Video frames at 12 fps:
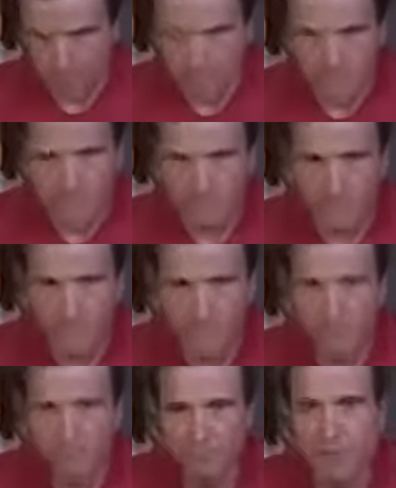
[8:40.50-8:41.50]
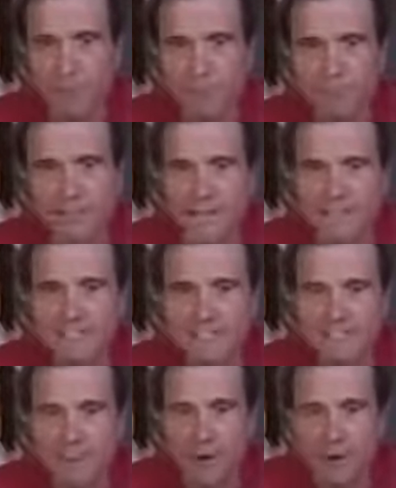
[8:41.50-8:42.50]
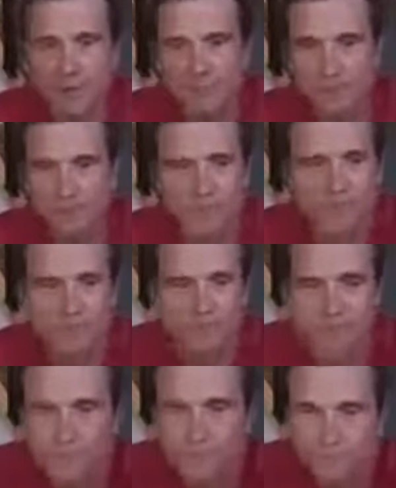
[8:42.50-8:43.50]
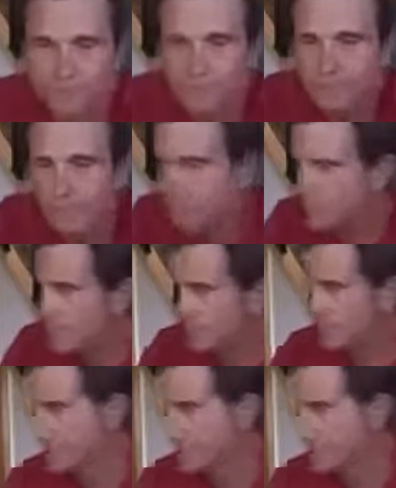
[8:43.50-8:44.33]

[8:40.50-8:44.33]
So front planks to start for 30